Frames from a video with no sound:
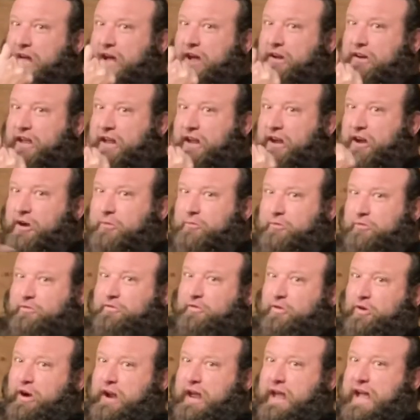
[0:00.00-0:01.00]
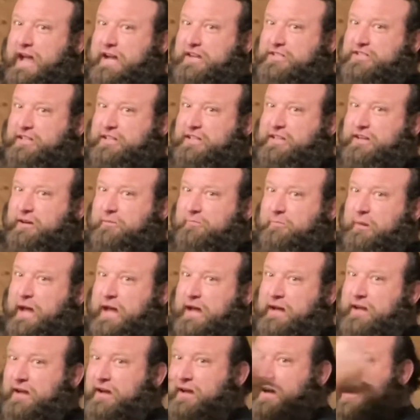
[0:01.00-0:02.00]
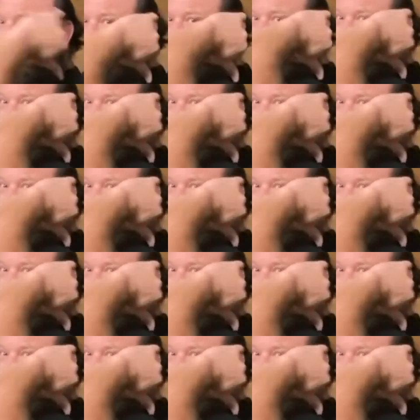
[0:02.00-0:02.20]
here before I actually come back up.